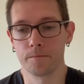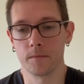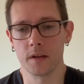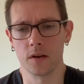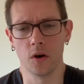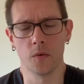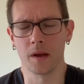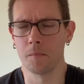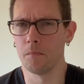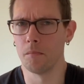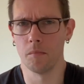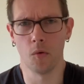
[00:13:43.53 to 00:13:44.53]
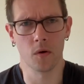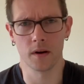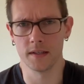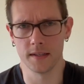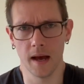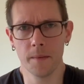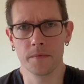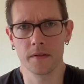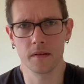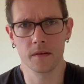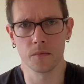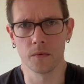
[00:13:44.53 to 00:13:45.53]
going more in
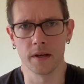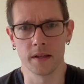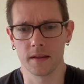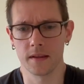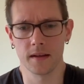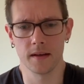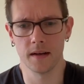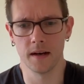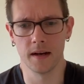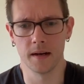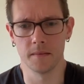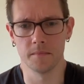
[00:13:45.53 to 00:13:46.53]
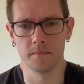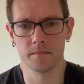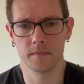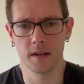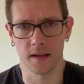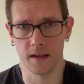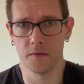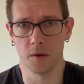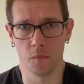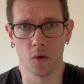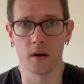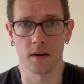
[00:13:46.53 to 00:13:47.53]
depth with and giving
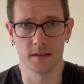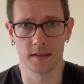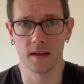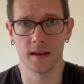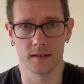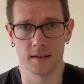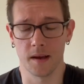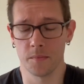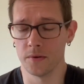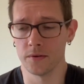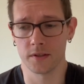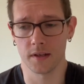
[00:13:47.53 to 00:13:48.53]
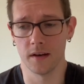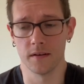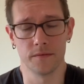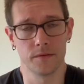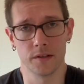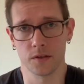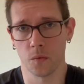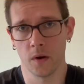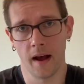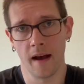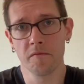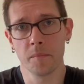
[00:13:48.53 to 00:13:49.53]
more examples of just
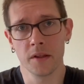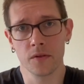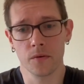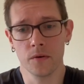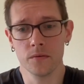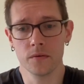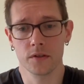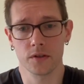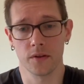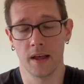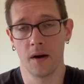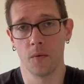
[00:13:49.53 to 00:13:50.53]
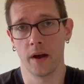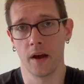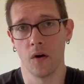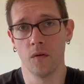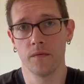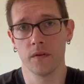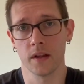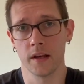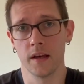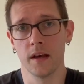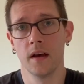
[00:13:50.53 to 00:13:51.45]
what I've been through. So that way, hopefully,